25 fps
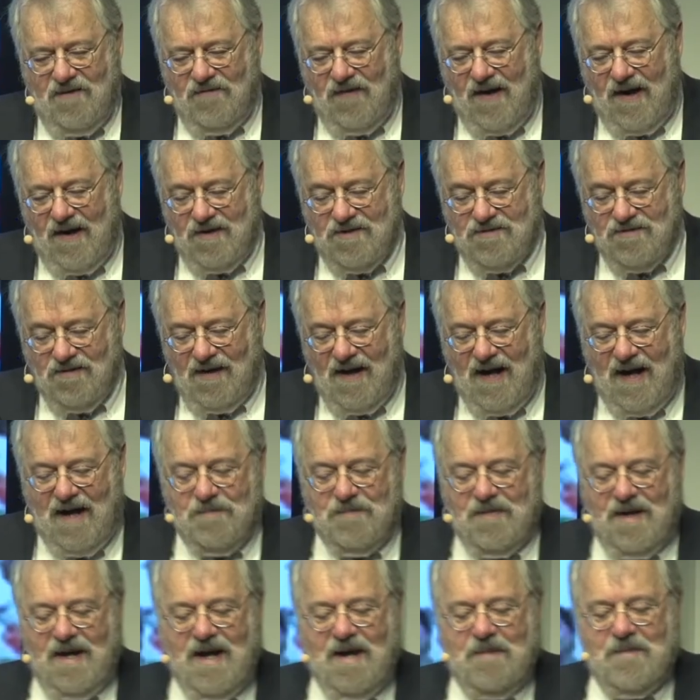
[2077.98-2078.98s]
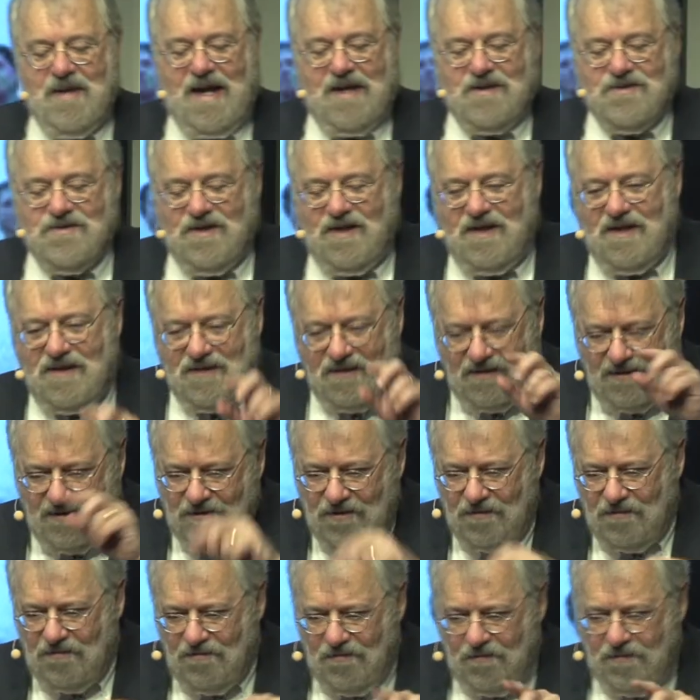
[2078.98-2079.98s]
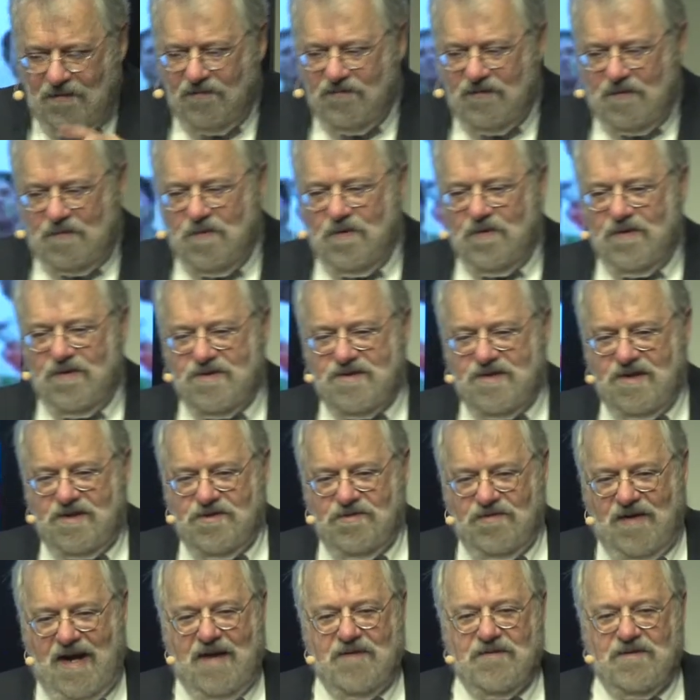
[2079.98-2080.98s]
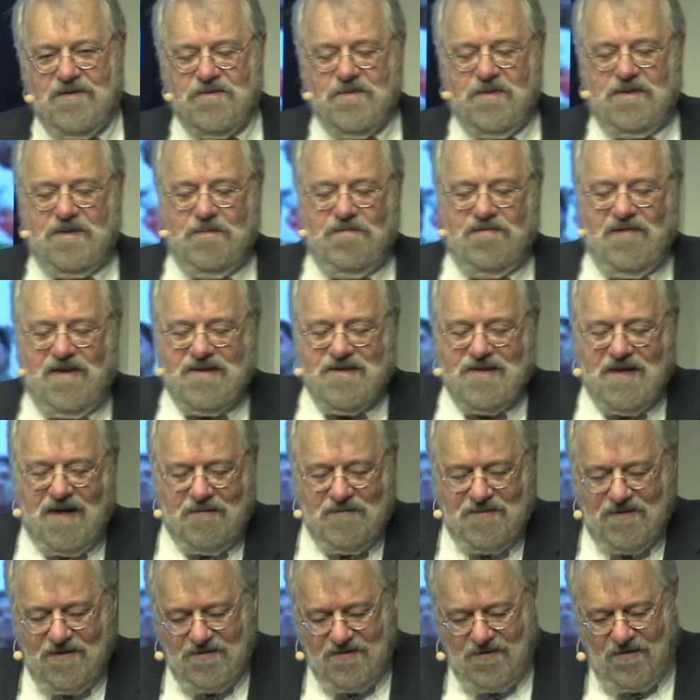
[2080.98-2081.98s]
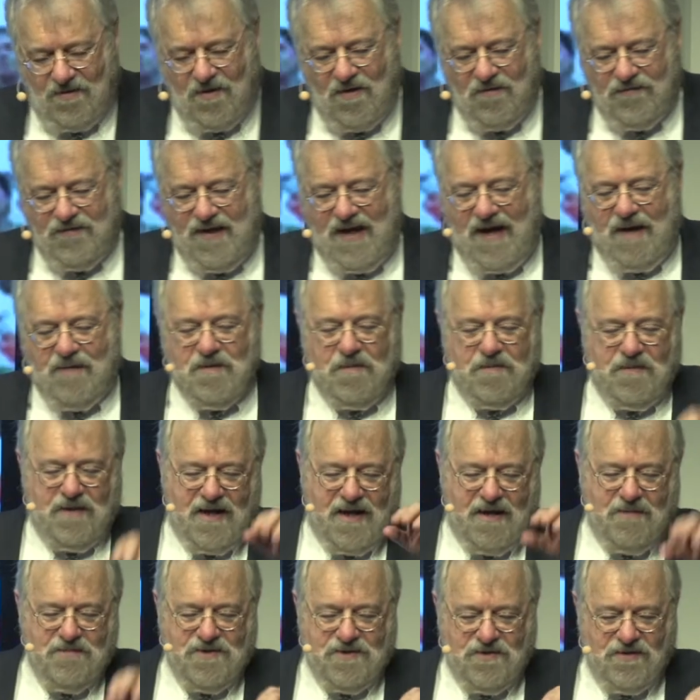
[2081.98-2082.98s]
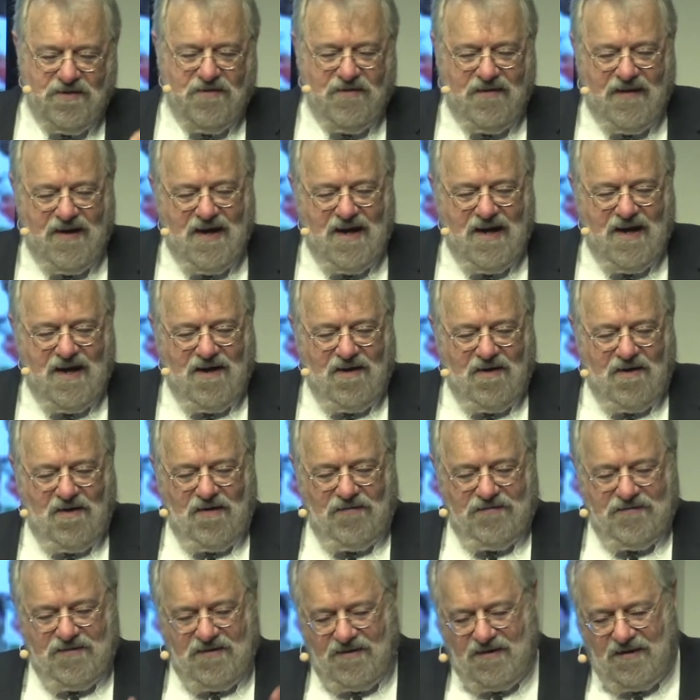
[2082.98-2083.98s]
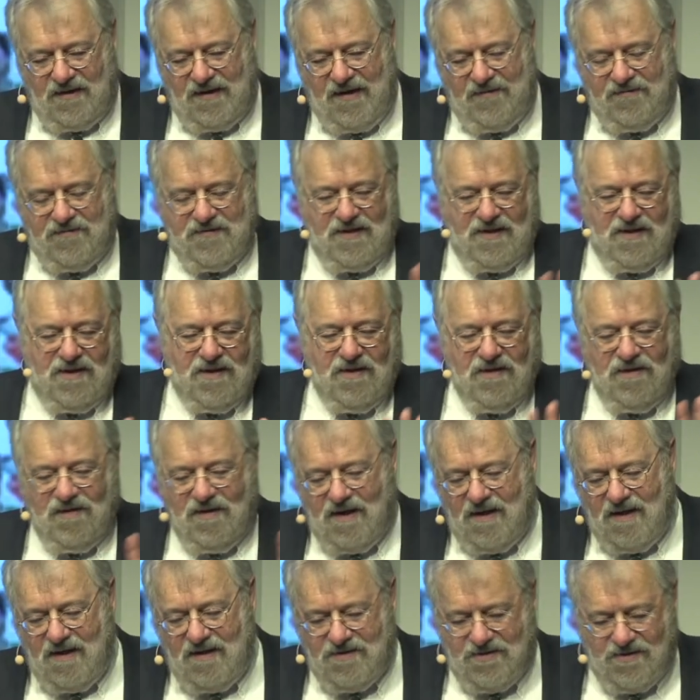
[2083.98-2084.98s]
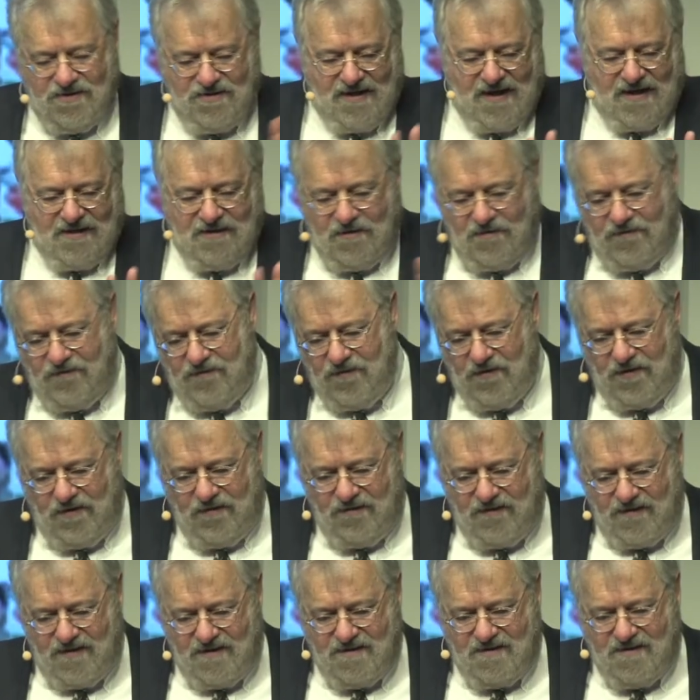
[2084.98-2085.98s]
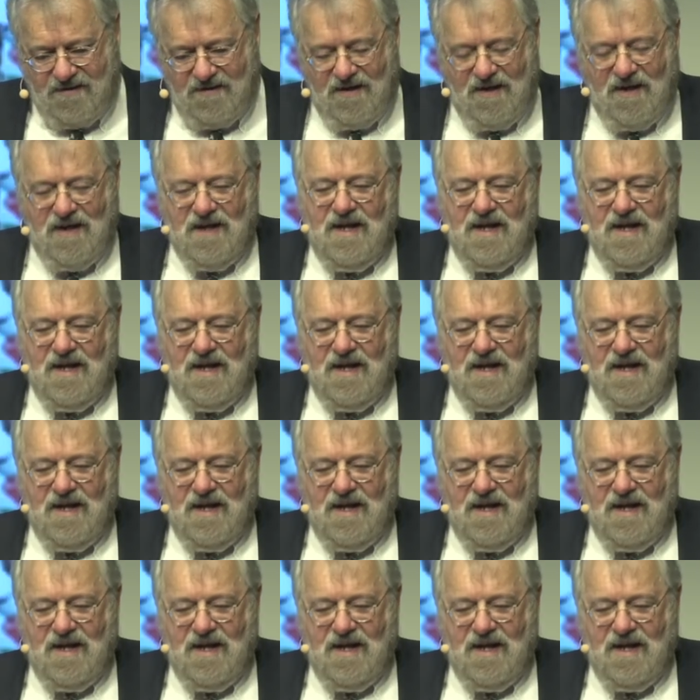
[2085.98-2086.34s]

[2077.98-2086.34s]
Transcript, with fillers: fire truck. I'm, I'm actually in the little group of reporters that travels with the president. I'm just off camera, but I'm sort of off to the left here, uh, just at the foot of this.